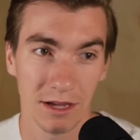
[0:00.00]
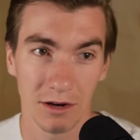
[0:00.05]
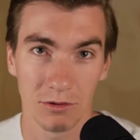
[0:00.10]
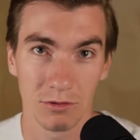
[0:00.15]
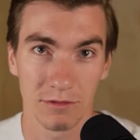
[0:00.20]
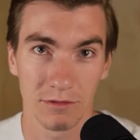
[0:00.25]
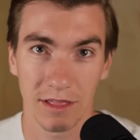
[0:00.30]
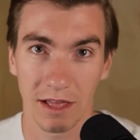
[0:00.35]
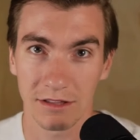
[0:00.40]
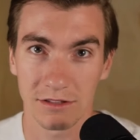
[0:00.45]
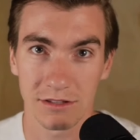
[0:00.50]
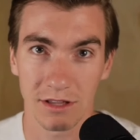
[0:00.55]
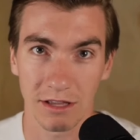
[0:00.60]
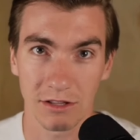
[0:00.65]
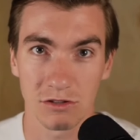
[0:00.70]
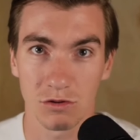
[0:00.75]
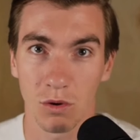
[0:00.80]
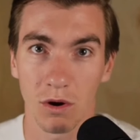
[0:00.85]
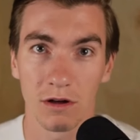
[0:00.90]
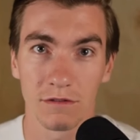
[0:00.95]
you know, that's
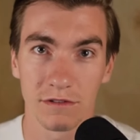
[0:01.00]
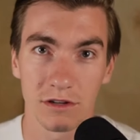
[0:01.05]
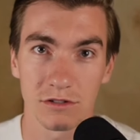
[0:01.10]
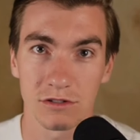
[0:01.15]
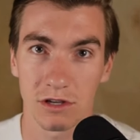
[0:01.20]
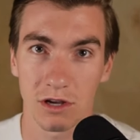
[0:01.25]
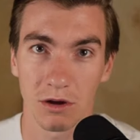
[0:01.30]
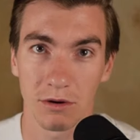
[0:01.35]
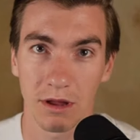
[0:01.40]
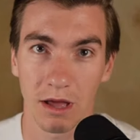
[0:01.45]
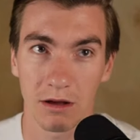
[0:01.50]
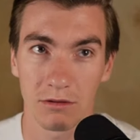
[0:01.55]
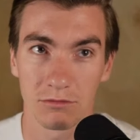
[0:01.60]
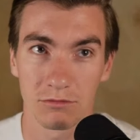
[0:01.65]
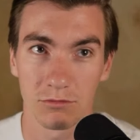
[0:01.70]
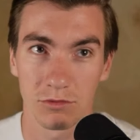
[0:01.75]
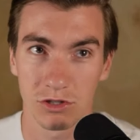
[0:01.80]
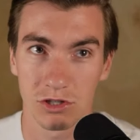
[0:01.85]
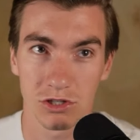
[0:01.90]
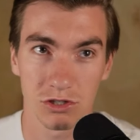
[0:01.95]
like 12 years ago now,
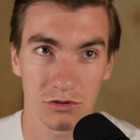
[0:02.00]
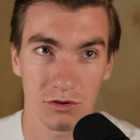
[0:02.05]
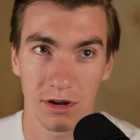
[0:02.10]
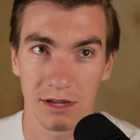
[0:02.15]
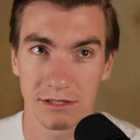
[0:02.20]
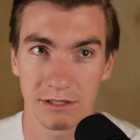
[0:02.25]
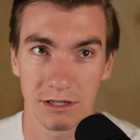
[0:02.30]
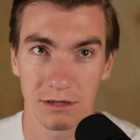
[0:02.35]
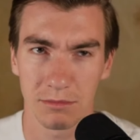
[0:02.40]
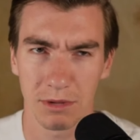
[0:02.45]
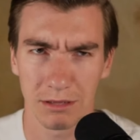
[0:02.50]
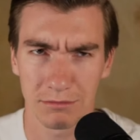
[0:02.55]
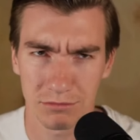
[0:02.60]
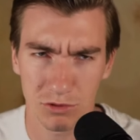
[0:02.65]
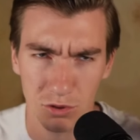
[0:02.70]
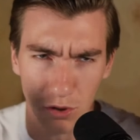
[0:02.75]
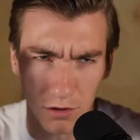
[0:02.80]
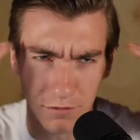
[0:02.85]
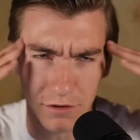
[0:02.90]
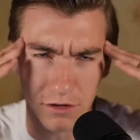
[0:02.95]
which is crazy to me.
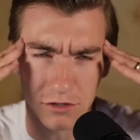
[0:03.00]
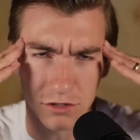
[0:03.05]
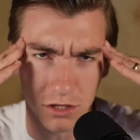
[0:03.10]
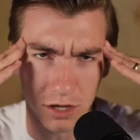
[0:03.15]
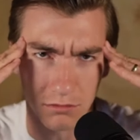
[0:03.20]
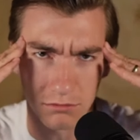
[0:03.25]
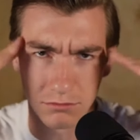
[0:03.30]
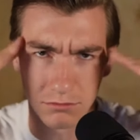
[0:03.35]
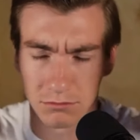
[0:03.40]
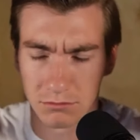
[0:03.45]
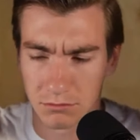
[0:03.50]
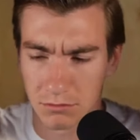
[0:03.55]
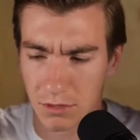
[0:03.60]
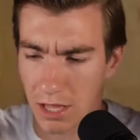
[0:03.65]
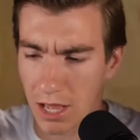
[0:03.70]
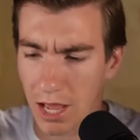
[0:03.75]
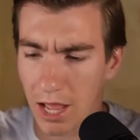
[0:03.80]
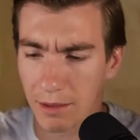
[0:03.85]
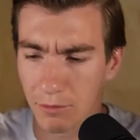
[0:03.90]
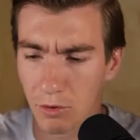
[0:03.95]
12 years ago.
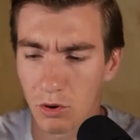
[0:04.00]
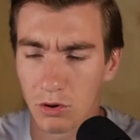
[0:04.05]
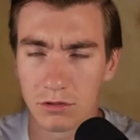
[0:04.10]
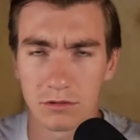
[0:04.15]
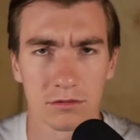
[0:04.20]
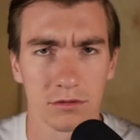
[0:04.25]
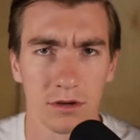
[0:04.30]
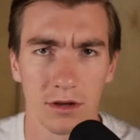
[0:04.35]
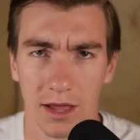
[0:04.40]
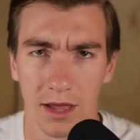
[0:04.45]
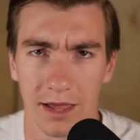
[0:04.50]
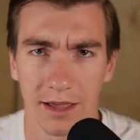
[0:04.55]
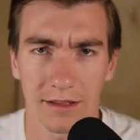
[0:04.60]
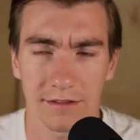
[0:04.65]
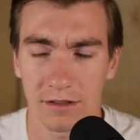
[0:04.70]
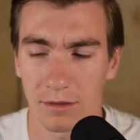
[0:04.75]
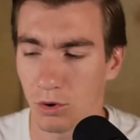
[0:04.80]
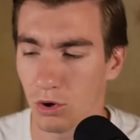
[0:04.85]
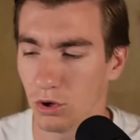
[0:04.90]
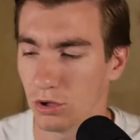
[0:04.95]
I'm old. I
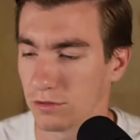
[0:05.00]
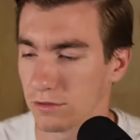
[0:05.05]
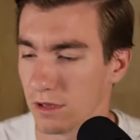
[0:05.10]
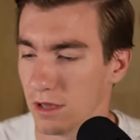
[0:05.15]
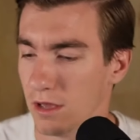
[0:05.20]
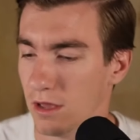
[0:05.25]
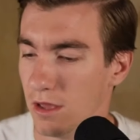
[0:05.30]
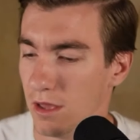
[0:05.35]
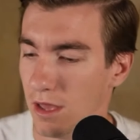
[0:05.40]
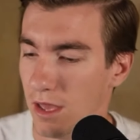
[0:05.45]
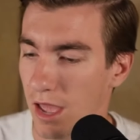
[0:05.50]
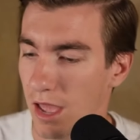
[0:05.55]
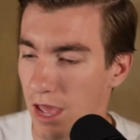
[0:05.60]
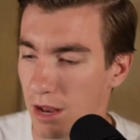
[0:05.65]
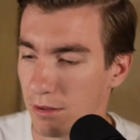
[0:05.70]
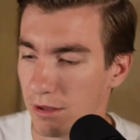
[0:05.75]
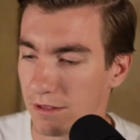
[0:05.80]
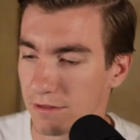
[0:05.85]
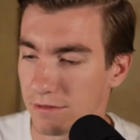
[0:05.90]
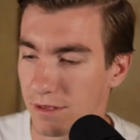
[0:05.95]
guess I'm old.
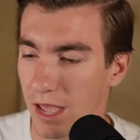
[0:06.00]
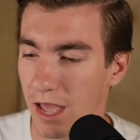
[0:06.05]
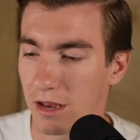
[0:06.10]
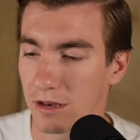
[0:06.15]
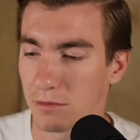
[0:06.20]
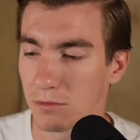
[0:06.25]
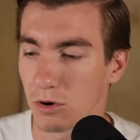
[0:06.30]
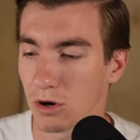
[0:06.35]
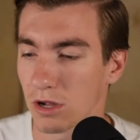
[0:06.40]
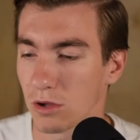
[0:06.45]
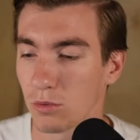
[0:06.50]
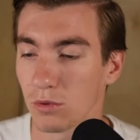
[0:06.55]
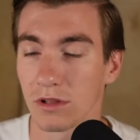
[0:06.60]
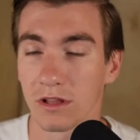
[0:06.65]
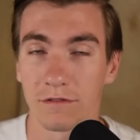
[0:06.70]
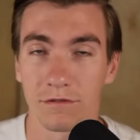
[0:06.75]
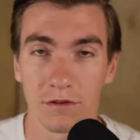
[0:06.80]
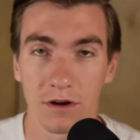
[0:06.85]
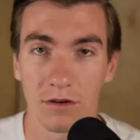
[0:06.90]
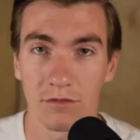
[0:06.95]
Anyways, Andy Murray
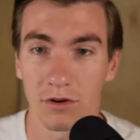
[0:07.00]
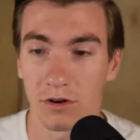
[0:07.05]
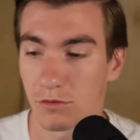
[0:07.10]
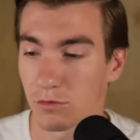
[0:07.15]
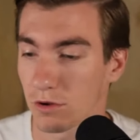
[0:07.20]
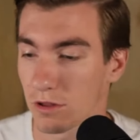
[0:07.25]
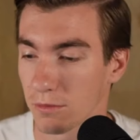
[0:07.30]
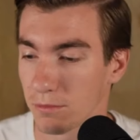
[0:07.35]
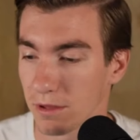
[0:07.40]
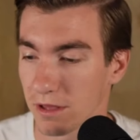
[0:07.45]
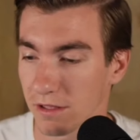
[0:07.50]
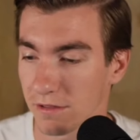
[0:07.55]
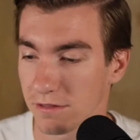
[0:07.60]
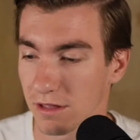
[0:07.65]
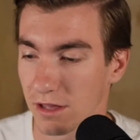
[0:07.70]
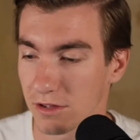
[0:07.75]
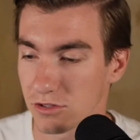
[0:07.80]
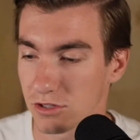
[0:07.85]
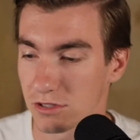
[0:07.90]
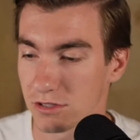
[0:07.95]
will live forever as one of the
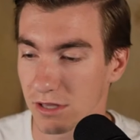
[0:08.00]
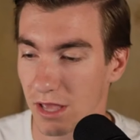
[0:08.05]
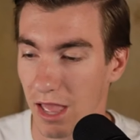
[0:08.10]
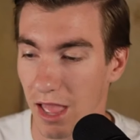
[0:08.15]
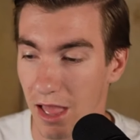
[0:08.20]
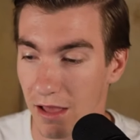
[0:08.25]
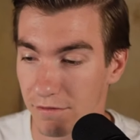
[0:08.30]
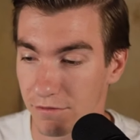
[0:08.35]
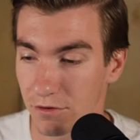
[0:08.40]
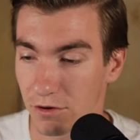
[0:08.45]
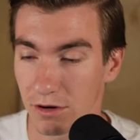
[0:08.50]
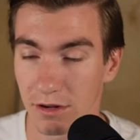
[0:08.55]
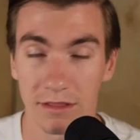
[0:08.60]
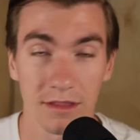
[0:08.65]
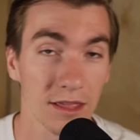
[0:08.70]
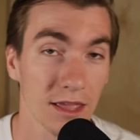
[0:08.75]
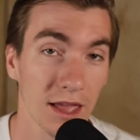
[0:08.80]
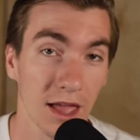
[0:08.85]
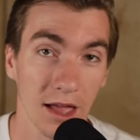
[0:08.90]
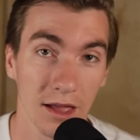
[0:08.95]
biggest legends ever
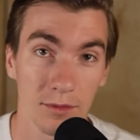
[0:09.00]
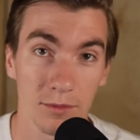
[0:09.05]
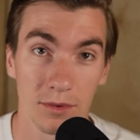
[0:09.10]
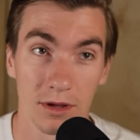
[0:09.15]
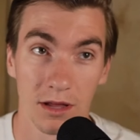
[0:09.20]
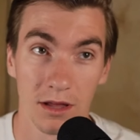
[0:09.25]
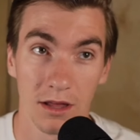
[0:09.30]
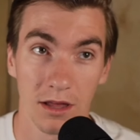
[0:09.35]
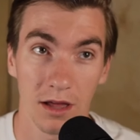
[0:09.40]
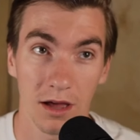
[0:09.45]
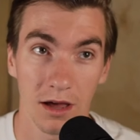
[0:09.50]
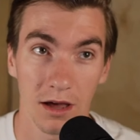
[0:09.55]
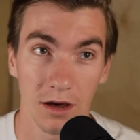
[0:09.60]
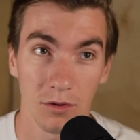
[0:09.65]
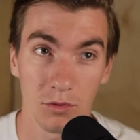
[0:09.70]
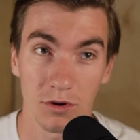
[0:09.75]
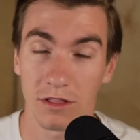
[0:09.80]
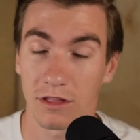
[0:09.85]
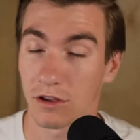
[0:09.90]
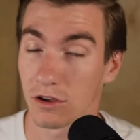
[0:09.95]
in the game.
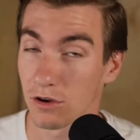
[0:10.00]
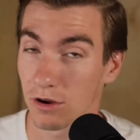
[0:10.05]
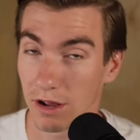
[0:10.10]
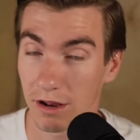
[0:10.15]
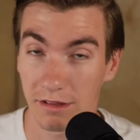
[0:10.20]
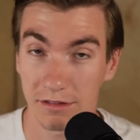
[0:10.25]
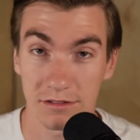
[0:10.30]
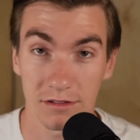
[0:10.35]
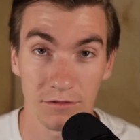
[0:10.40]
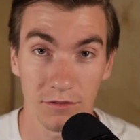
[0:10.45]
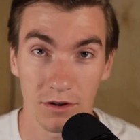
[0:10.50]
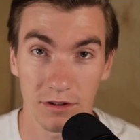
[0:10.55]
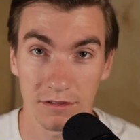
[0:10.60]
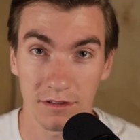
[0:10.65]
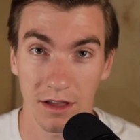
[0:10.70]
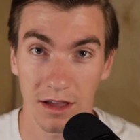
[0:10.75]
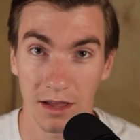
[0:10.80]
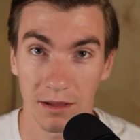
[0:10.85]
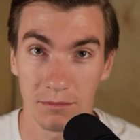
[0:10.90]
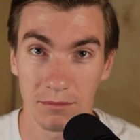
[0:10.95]
One of the greatest of
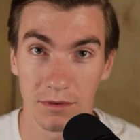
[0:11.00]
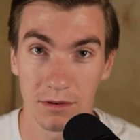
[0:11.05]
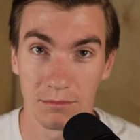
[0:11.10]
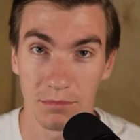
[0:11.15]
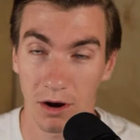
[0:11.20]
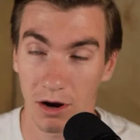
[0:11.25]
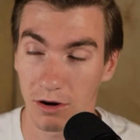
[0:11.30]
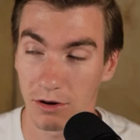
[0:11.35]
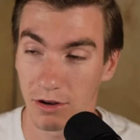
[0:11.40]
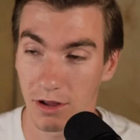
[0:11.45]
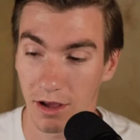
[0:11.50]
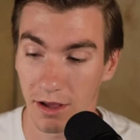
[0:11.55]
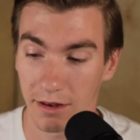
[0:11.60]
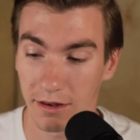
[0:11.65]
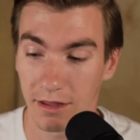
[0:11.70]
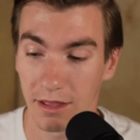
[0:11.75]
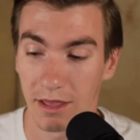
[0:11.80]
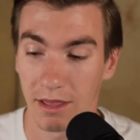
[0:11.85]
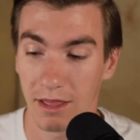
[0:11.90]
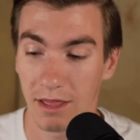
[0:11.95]
all time, bar
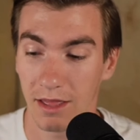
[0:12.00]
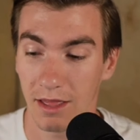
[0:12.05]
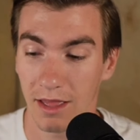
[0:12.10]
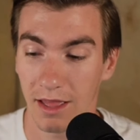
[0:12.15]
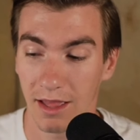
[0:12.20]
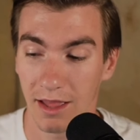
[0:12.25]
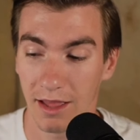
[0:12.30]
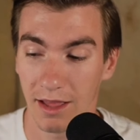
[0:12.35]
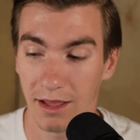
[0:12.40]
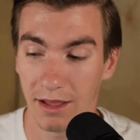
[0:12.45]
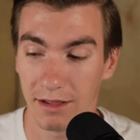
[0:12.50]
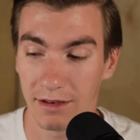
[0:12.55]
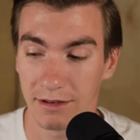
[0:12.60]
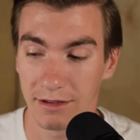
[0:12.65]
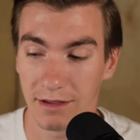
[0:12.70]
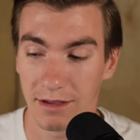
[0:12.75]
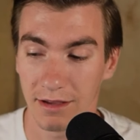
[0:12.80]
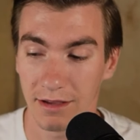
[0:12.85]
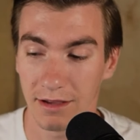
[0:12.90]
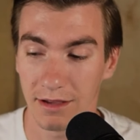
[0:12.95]
none.
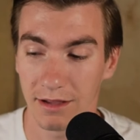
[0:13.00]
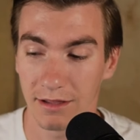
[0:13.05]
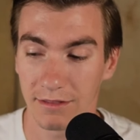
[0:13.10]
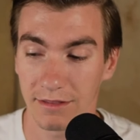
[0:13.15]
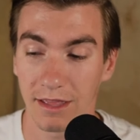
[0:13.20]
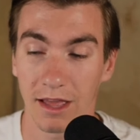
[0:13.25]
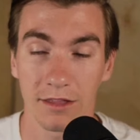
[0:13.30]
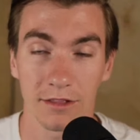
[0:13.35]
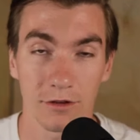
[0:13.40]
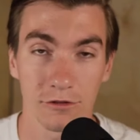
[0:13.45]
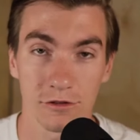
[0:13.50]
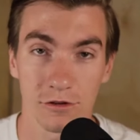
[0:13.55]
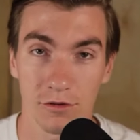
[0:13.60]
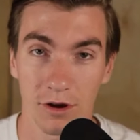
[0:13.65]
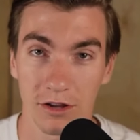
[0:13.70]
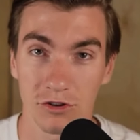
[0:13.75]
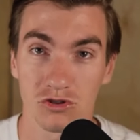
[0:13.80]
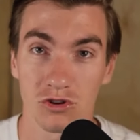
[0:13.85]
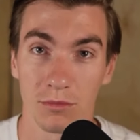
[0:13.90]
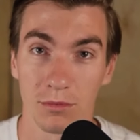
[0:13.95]
And, yeah, that was
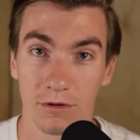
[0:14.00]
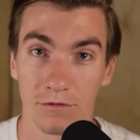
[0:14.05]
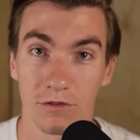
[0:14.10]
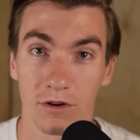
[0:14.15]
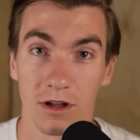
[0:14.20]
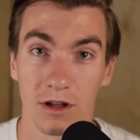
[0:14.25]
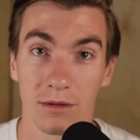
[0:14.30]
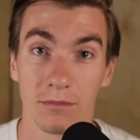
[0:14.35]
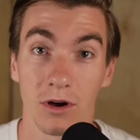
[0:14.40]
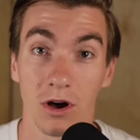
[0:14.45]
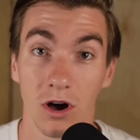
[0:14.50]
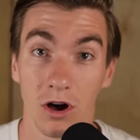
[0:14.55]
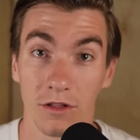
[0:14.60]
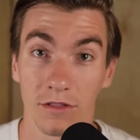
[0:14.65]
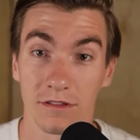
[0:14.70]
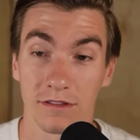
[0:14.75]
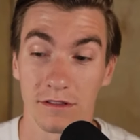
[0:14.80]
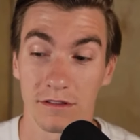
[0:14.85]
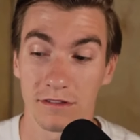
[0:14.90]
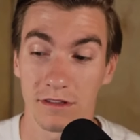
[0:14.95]
a great tribute for him
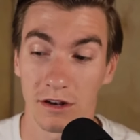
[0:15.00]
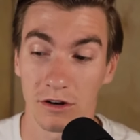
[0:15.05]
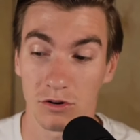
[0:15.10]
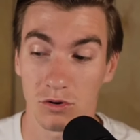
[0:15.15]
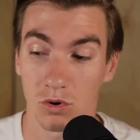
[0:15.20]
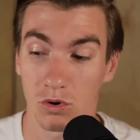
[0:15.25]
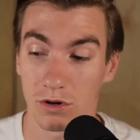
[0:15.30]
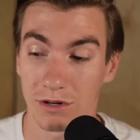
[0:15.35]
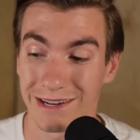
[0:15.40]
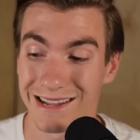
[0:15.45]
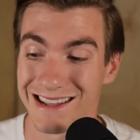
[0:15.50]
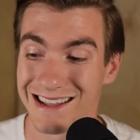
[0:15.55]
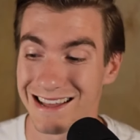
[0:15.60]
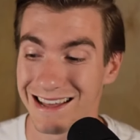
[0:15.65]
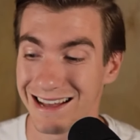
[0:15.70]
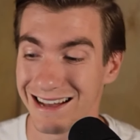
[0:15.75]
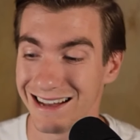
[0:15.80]
on the center court,